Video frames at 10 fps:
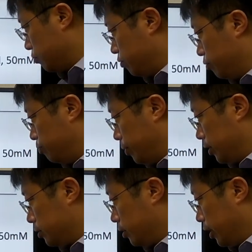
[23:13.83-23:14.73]
you
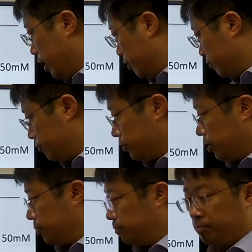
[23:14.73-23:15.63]
basically have
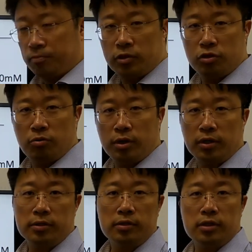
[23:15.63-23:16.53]

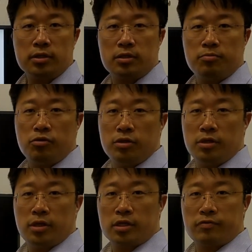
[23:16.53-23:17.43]
showing this purity
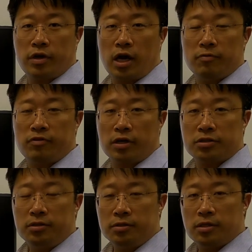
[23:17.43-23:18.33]
index very high
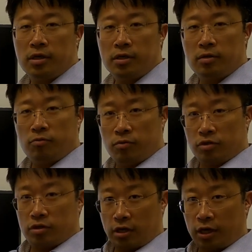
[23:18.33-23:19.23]
fraction, which
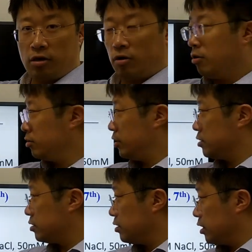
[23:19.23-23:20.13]
is later on
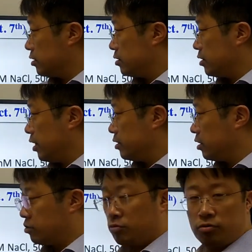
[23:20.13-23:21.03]
this site
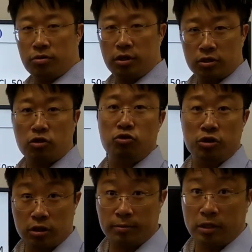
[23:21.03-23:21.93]

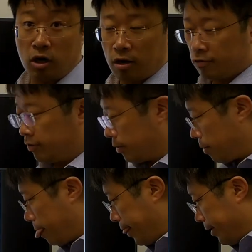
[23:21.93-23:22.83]
exclusion chromatography.
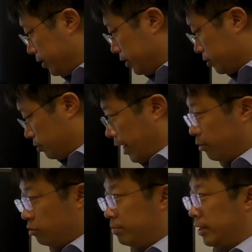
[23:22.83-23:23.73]
So that
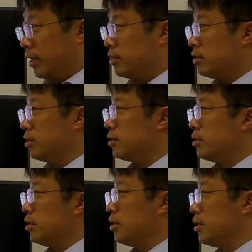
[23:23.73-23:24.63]
would be ended
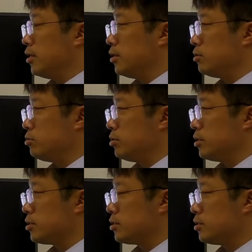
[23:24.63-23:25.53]
to
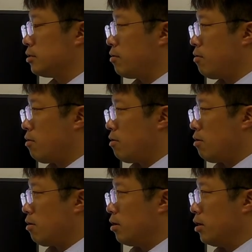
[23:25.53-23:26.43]
this
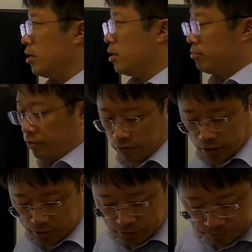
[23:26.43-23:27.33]

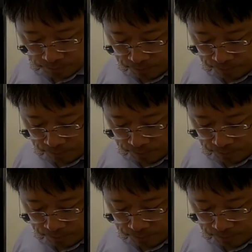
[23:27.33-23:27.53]
purification.